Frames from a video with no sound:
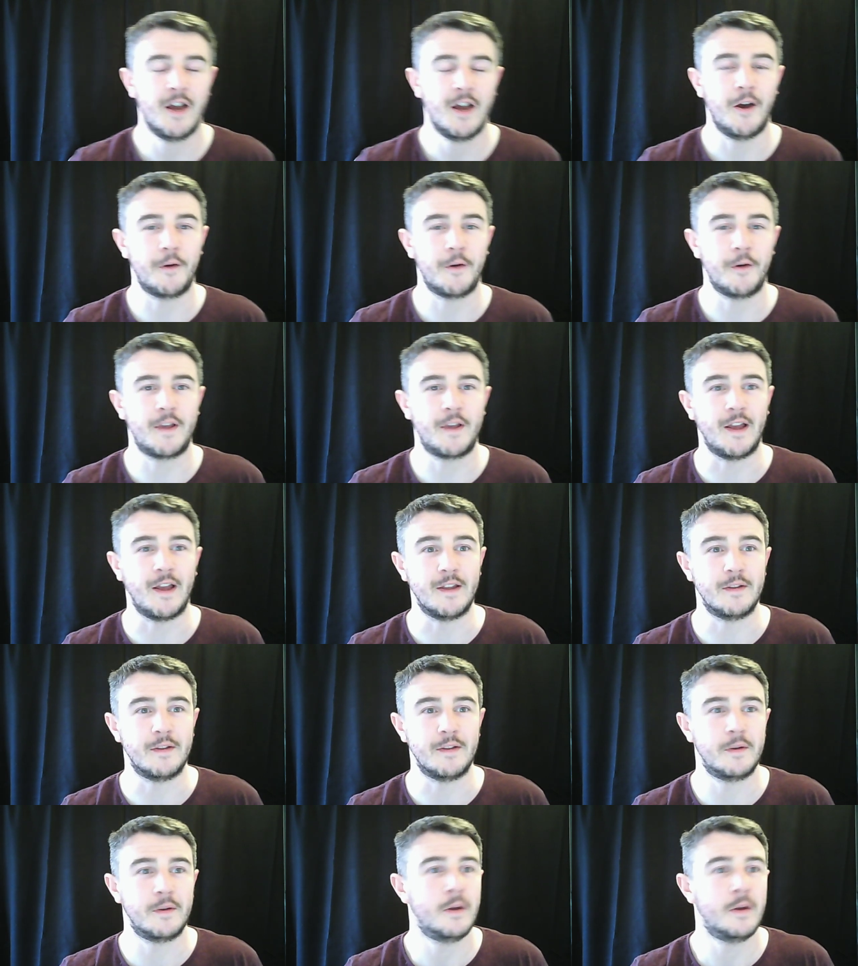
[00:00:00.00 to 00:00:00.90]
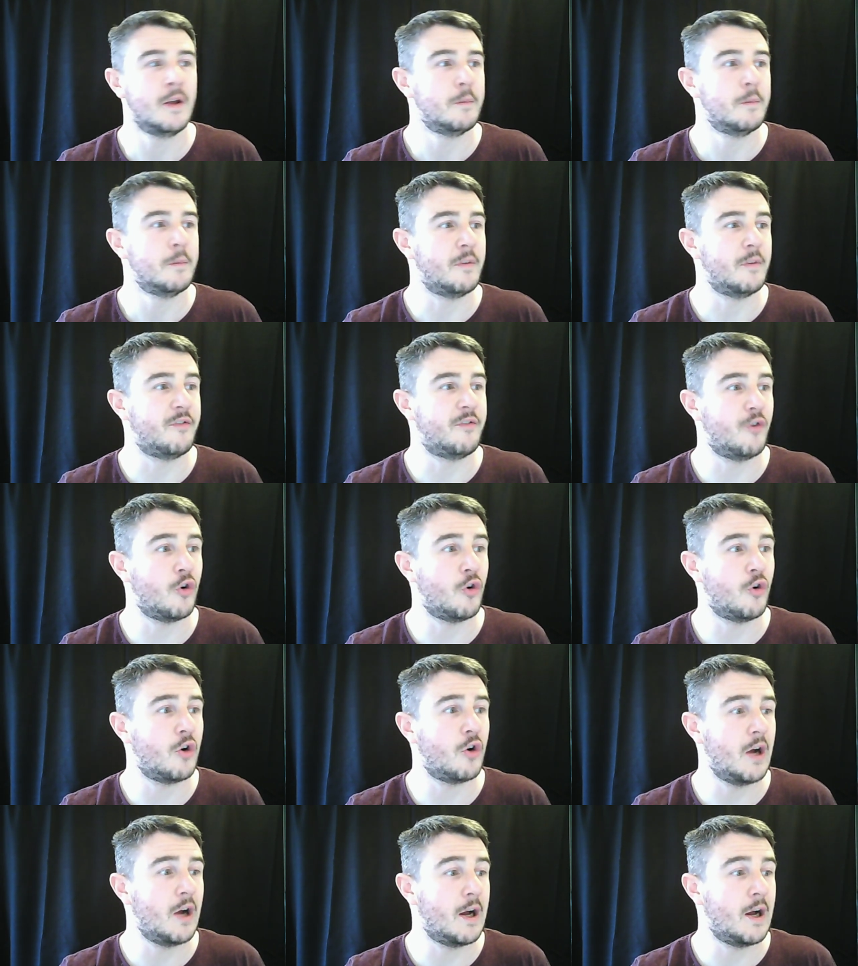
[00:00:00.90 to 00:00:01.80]
okay,
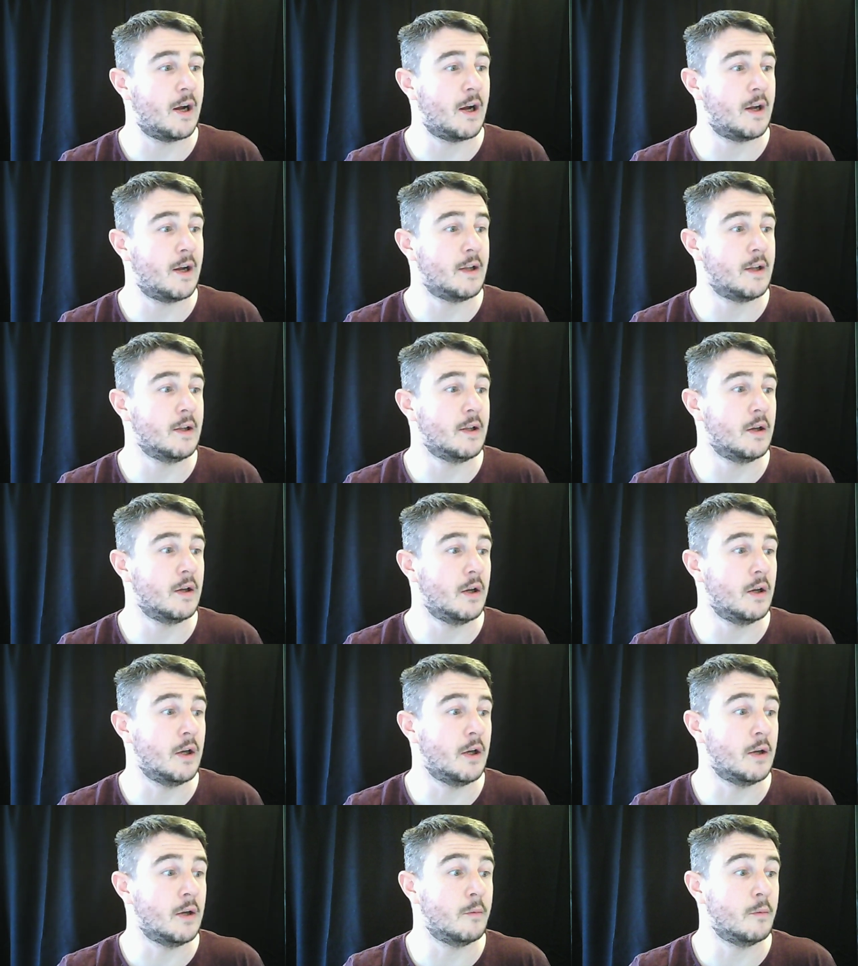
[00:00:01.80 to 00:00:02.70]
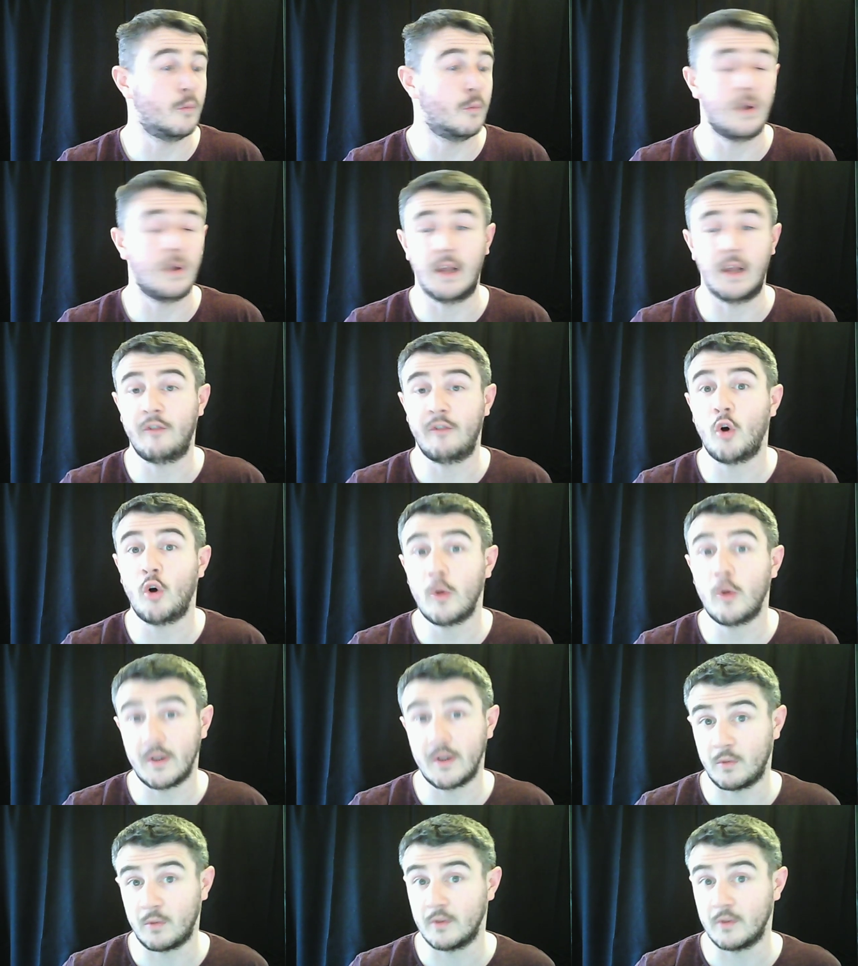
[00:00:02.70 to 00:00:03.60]
before I, um, well, I've
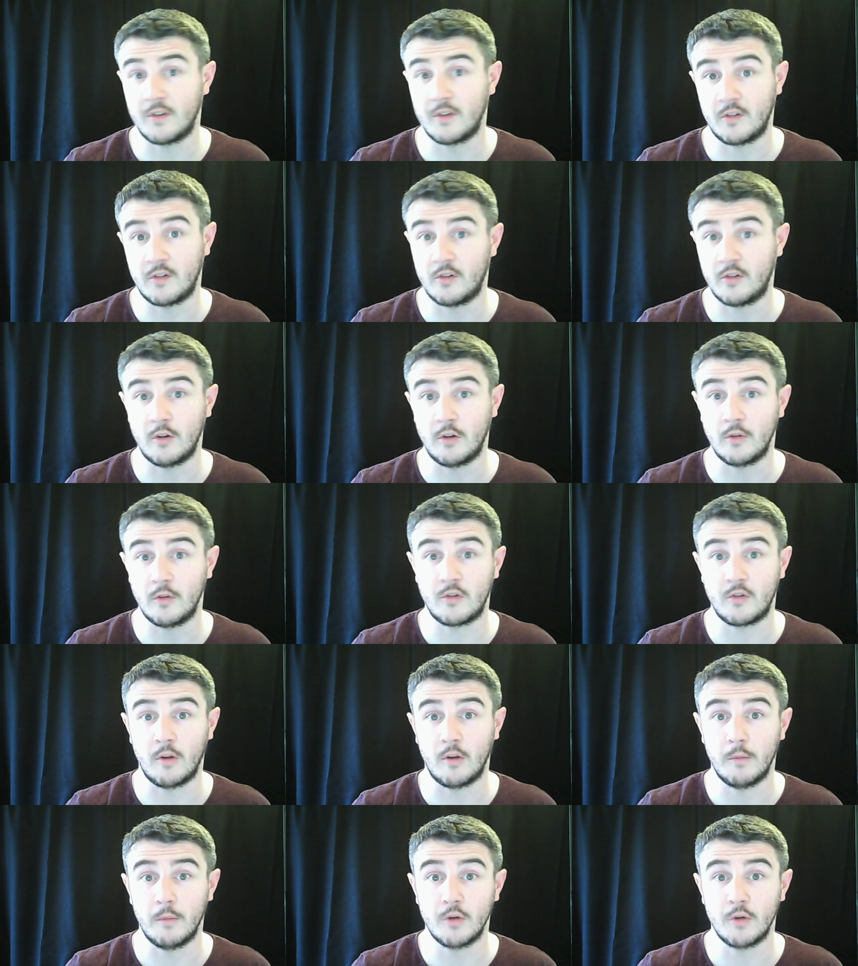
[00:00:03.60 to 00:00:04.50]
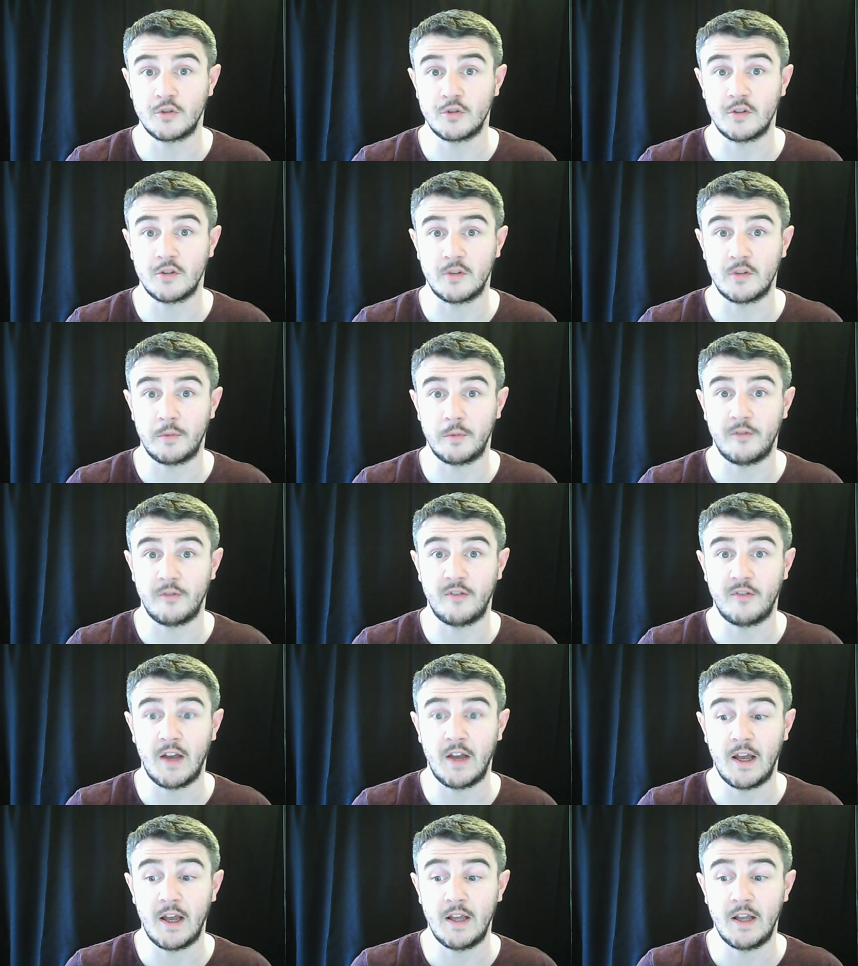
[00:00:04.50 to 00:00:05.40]
always wanted to do stop motion, to be
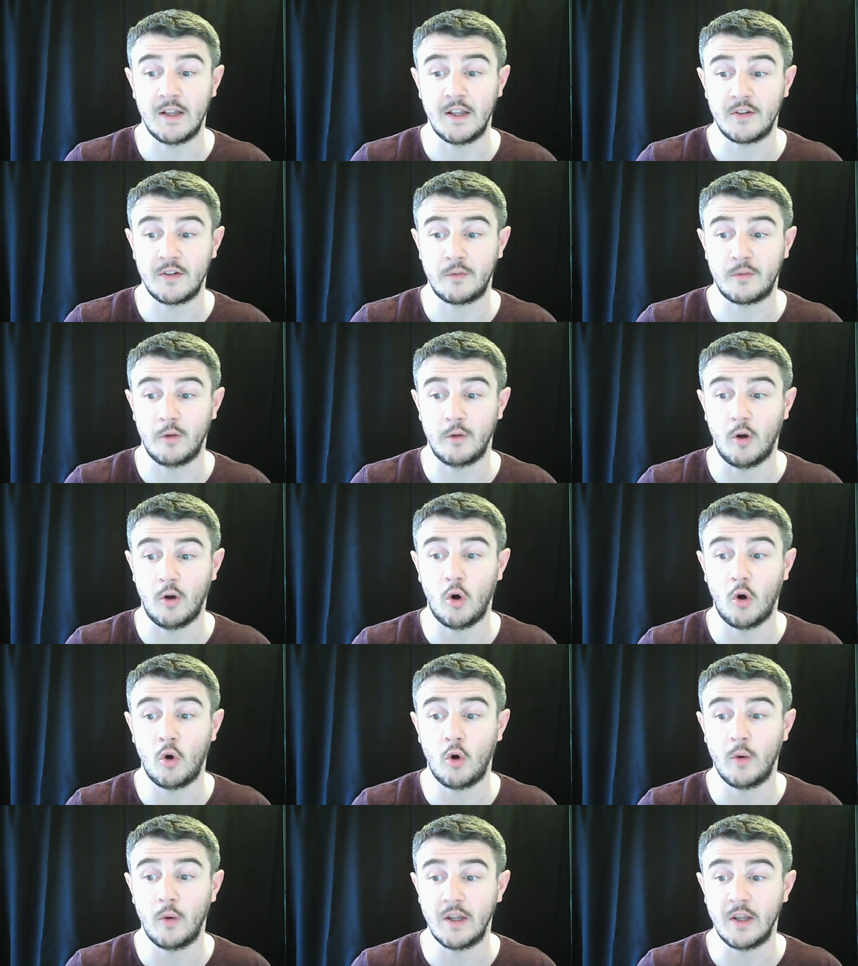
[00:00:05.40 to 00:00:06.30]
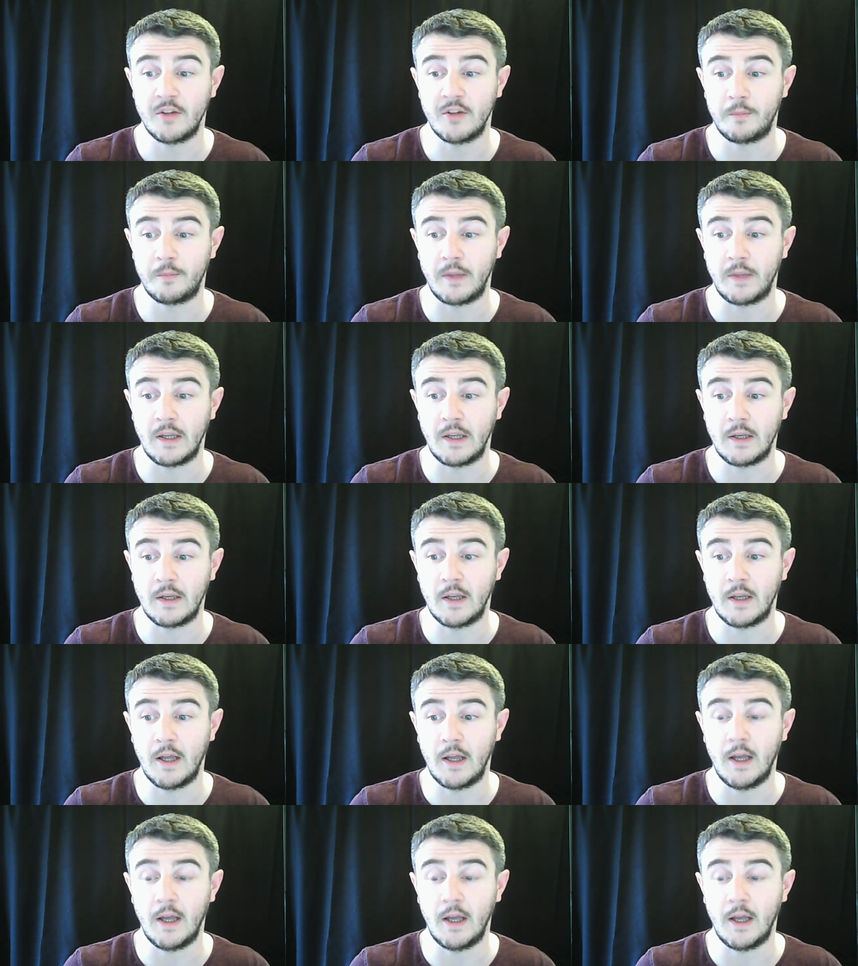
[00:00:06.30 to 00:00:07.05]
fair. It's always been